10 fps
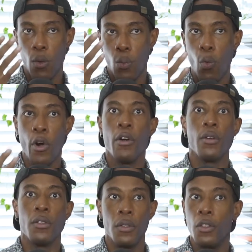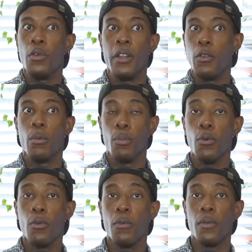where do you need to
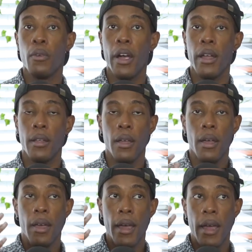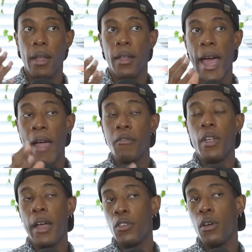improve? Right. And
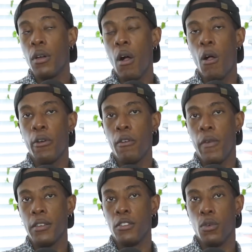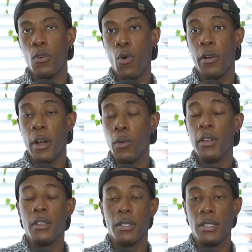I took all their advice into accord, and I
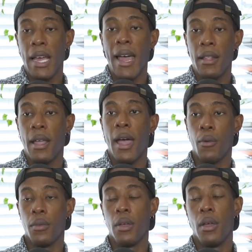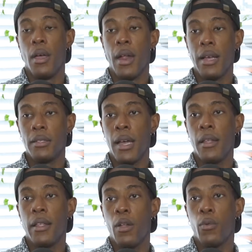really just sat down. I
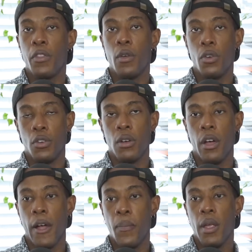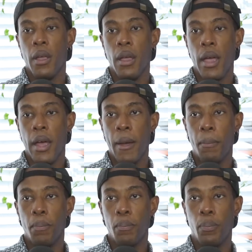sat down with the original cut, and I
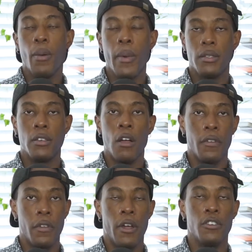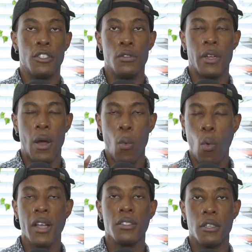put myself into their shoes, and I
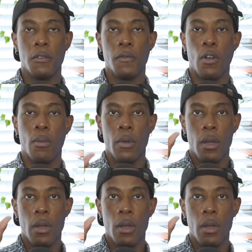watched this film